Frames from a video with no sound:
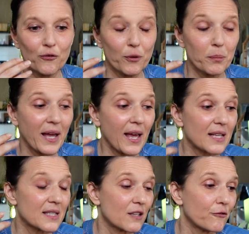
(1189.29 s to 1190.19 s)
for my
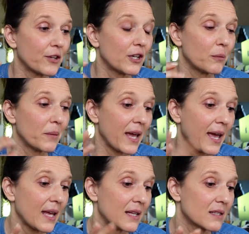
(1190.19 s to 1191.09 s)
hands, the feel on my
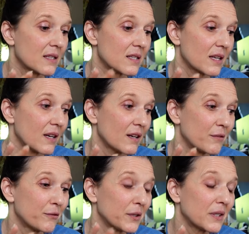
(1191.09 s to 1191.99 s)
hands,
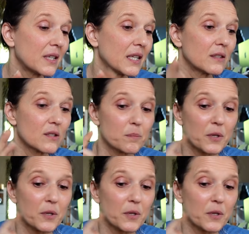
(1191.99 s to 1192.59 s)
for the needles,